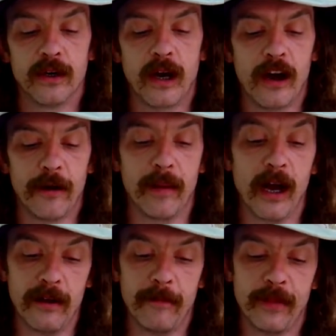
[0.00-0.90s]
Um,
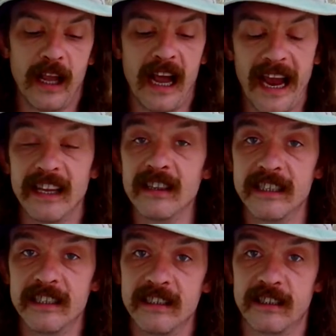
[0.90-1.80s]

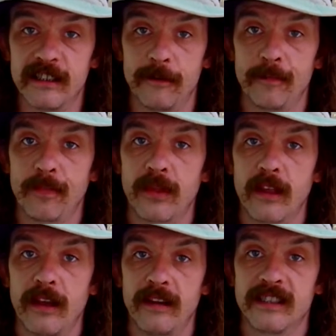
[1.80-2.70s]
Heinlein's
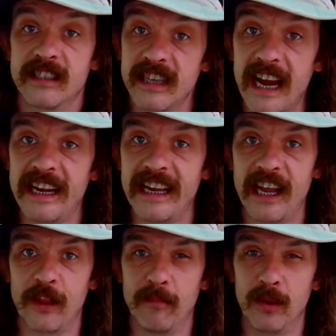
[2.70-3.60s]
society
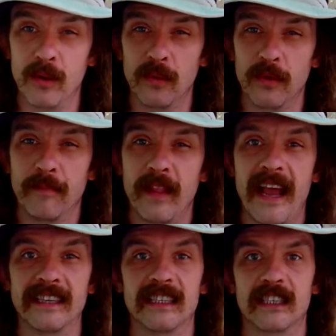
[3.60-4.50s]
on the moon
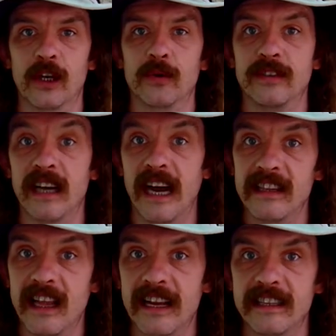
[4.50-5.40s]
has its own
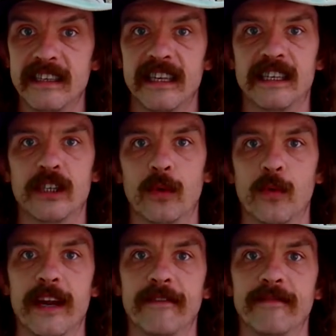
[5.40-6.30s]
dialect, its own
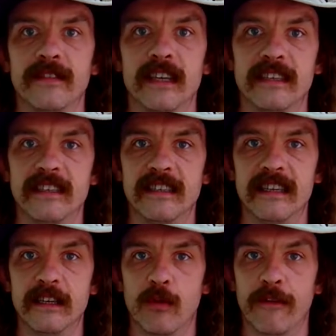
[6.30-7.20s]
way of
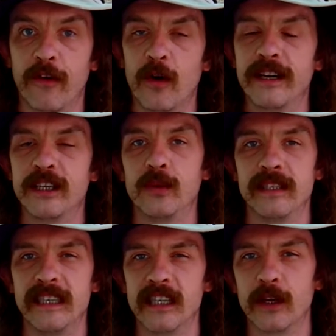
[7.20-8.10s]
referring to and
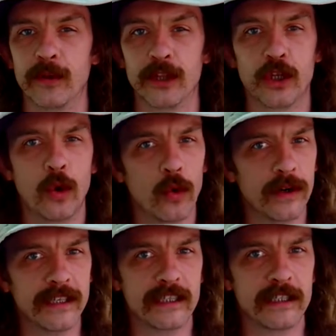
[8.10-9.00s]
dealing with
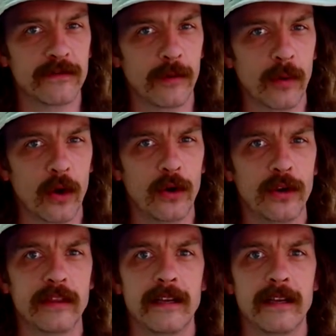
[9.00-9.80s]
tourists from Earth.